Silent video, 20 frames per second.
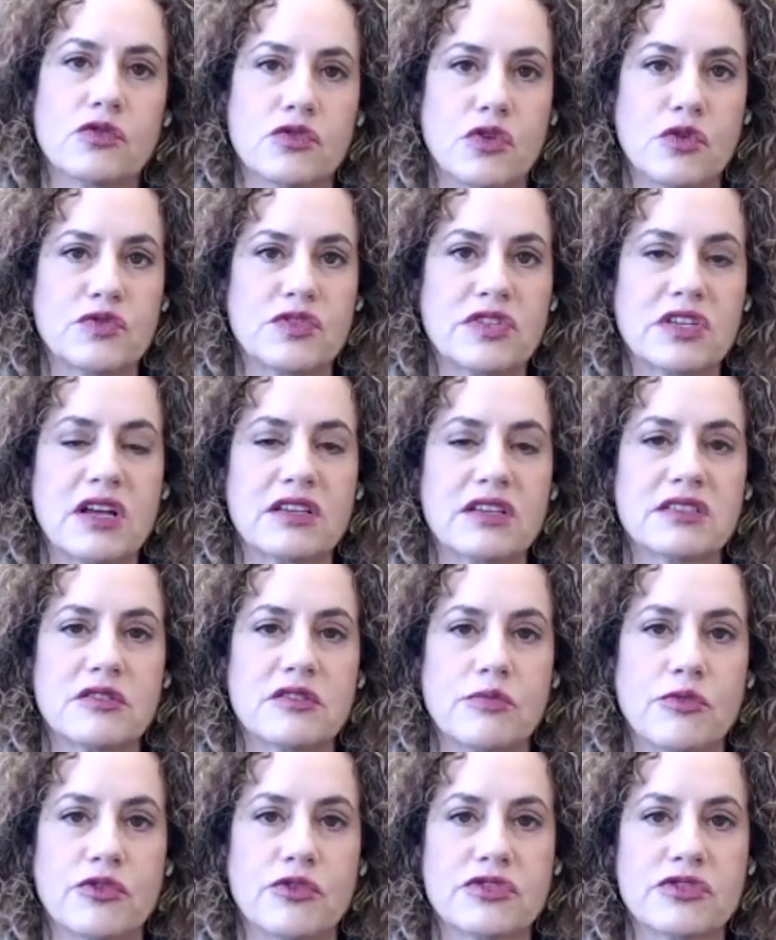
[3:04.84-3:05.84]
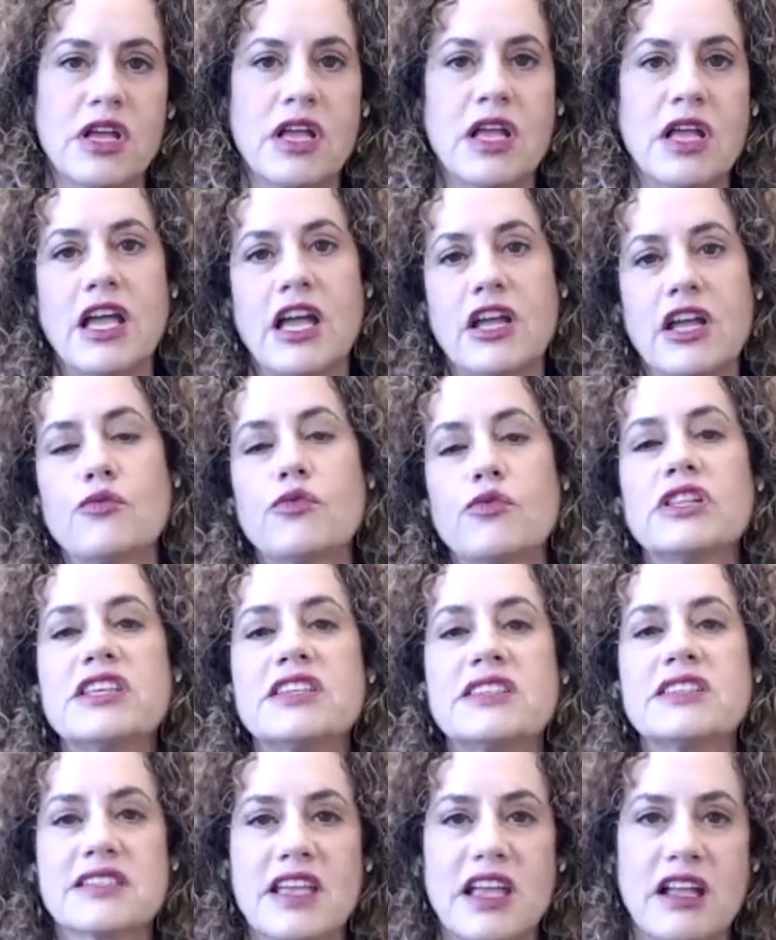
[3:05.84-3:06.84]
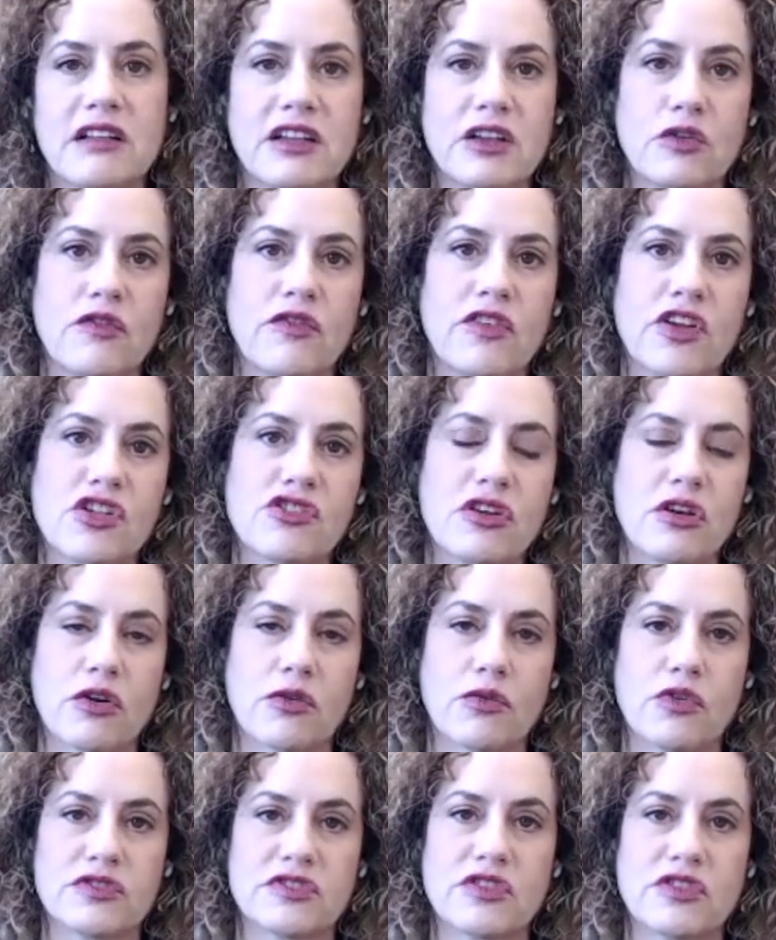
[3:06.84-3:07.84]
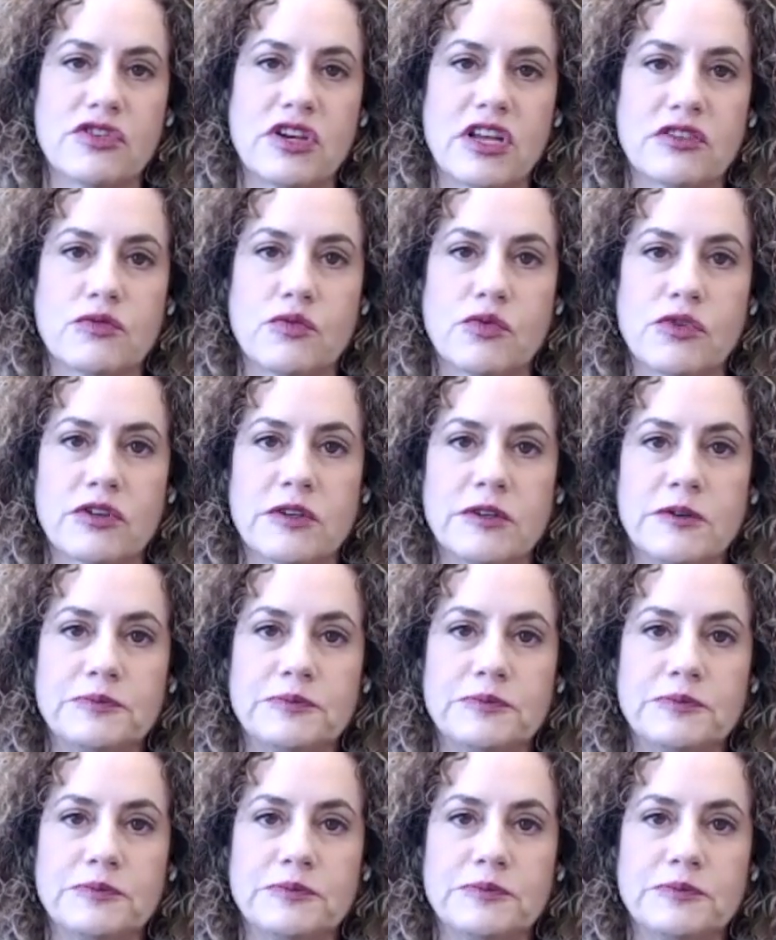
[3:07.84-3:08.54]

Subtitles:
to those customers, and really scale innovation across their network.